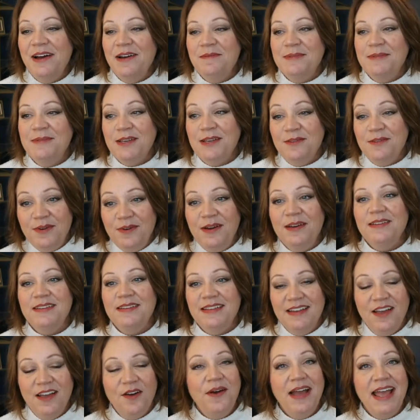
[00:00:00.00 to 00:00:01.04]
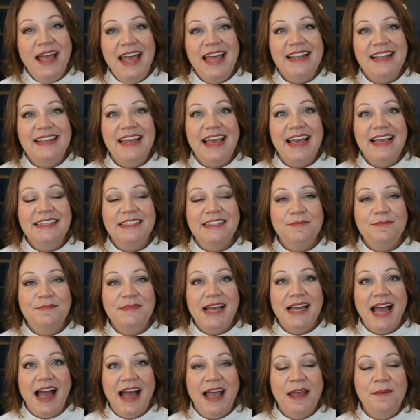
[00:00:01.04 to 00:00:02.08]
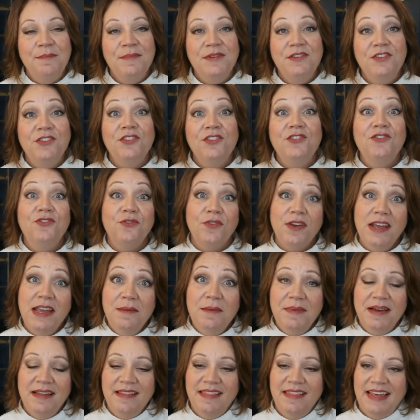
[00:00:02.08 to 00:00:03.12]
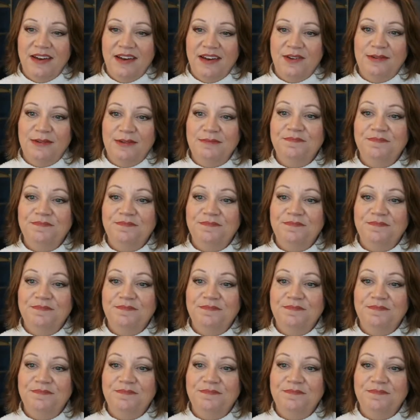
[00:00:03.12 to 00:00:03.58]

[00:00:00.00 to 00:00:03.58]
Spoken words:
So go ahead, take some time to dream a little.